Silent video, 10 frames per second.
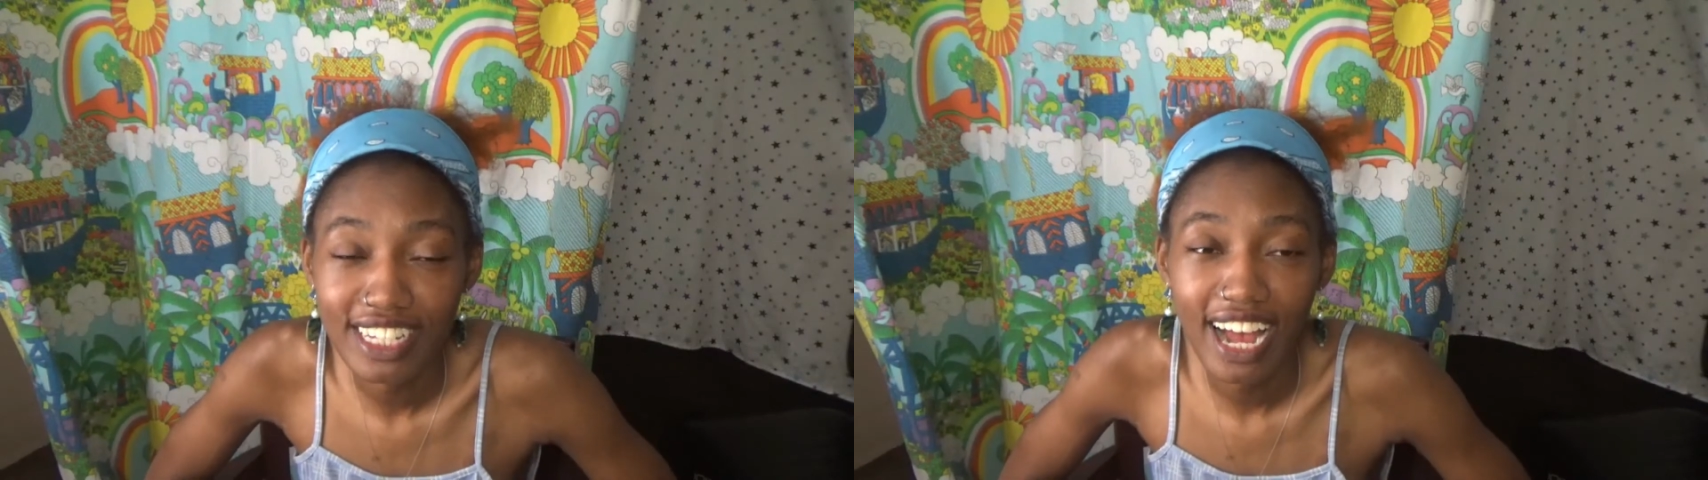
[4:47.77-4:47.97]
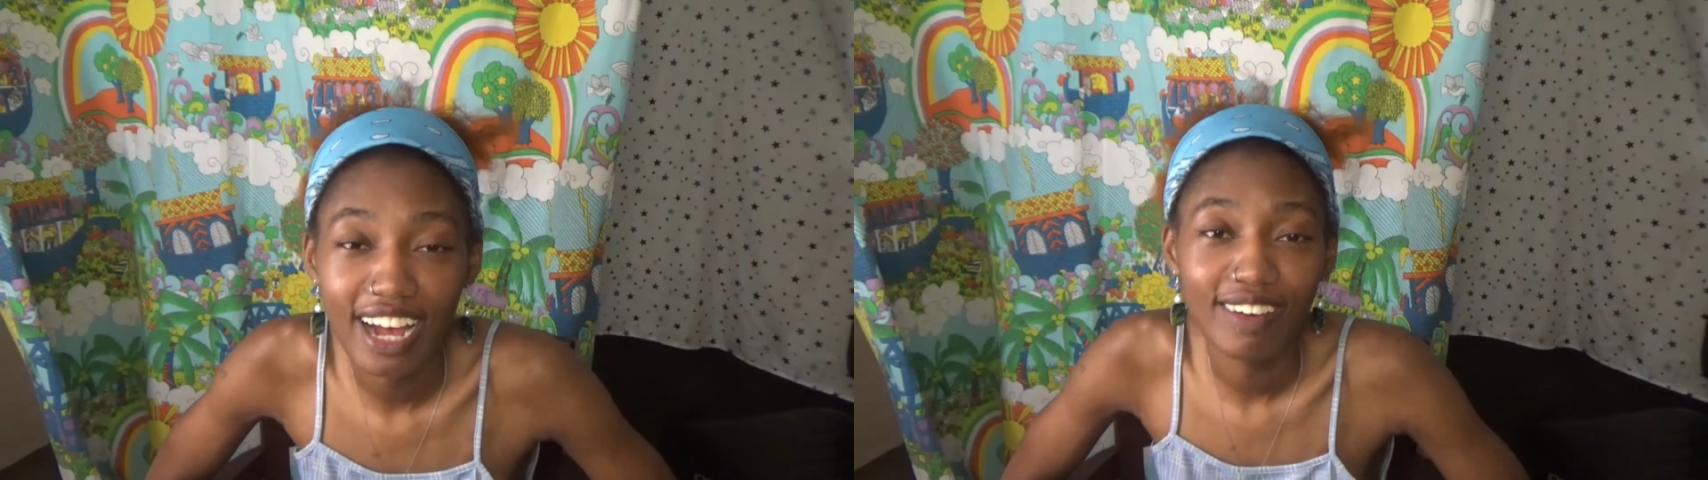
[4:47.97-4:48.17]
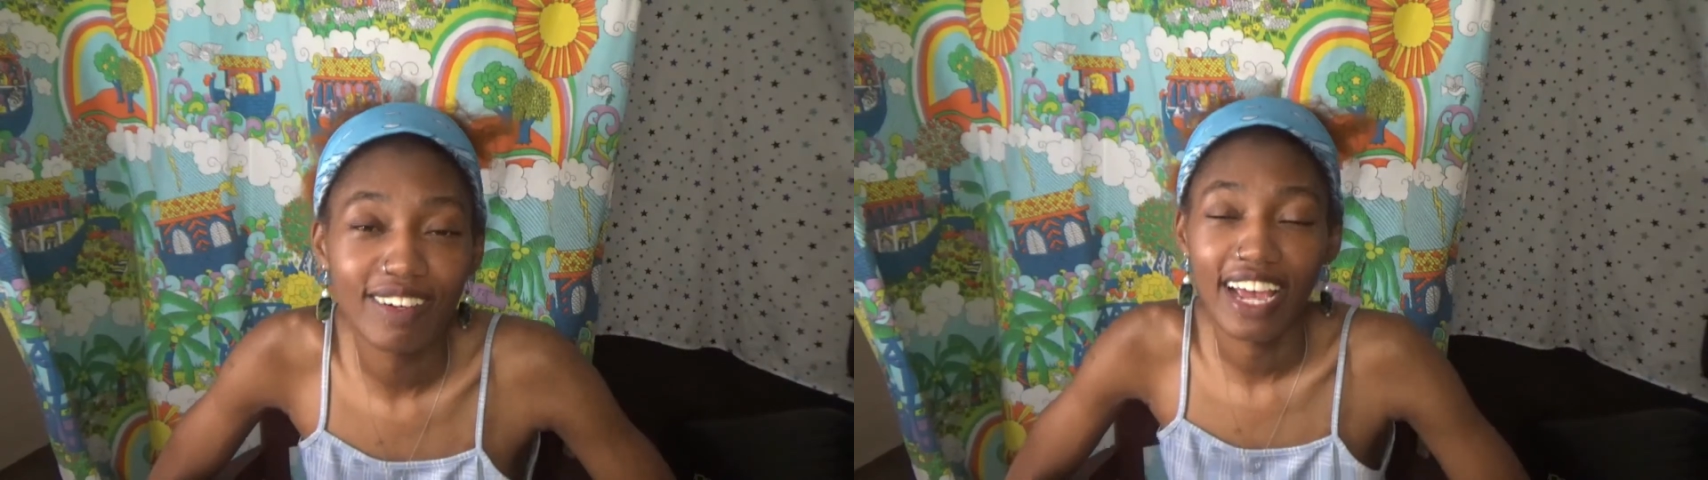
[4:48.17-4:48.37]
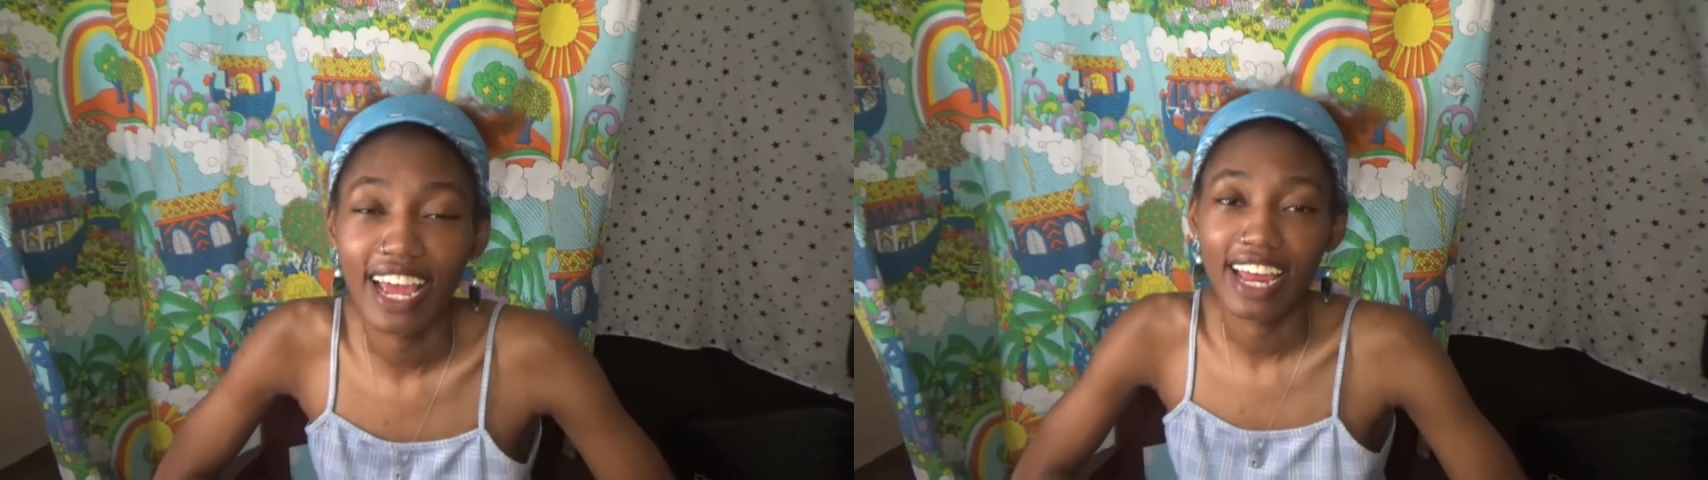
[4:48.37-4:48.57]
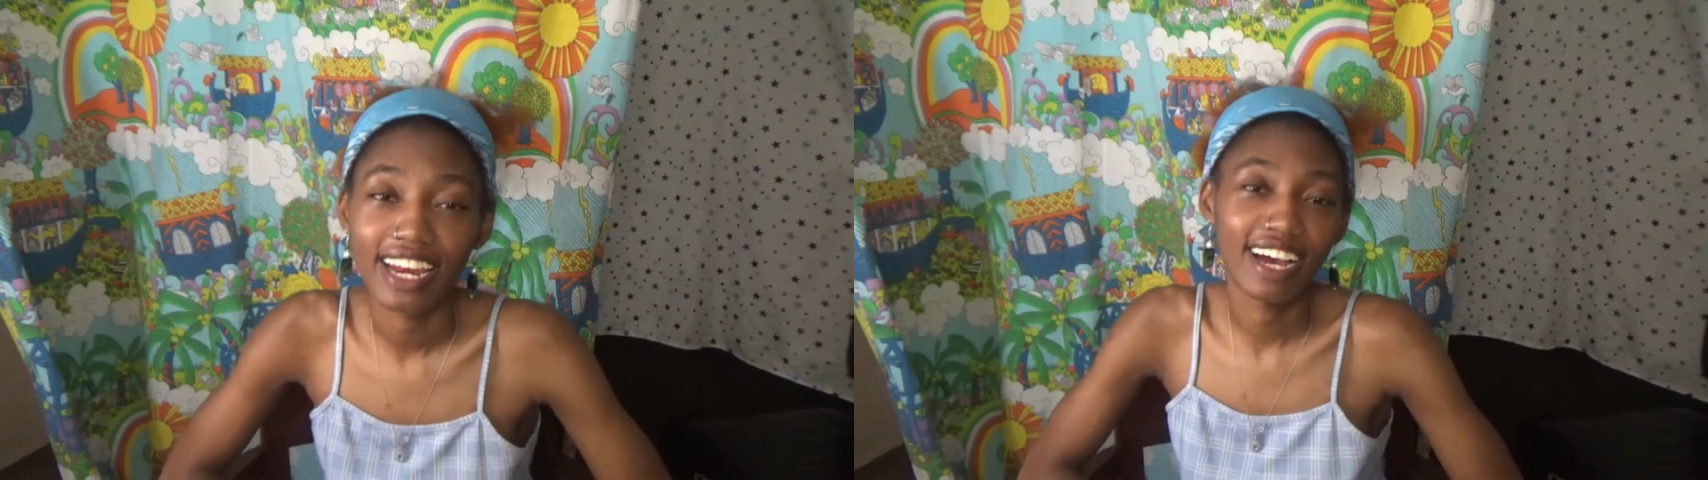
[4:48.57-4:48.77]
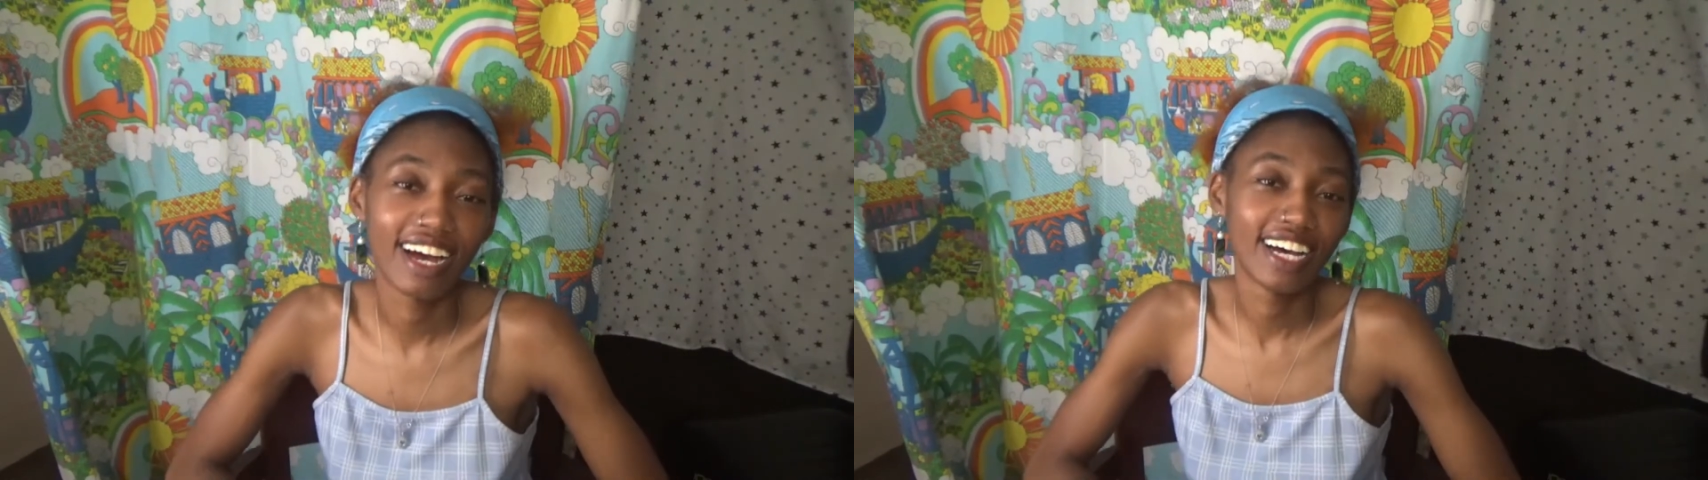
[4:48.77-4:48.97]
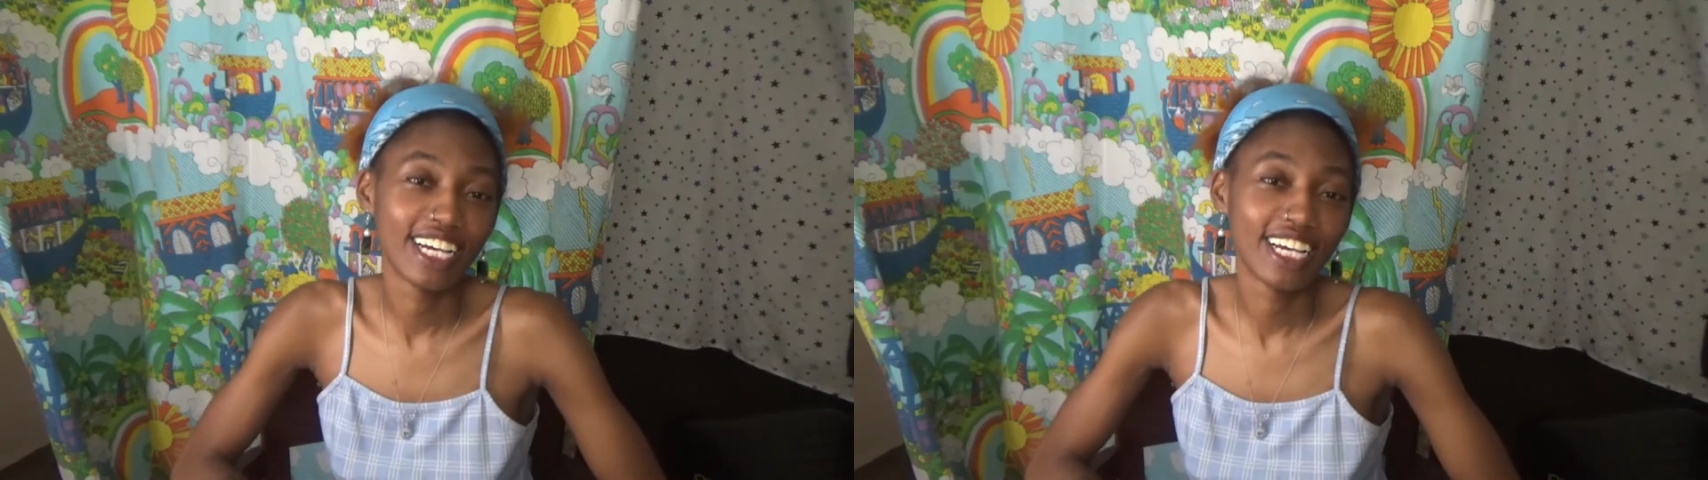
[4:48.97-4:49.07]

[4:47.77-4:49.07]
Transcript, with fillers: now, and uh,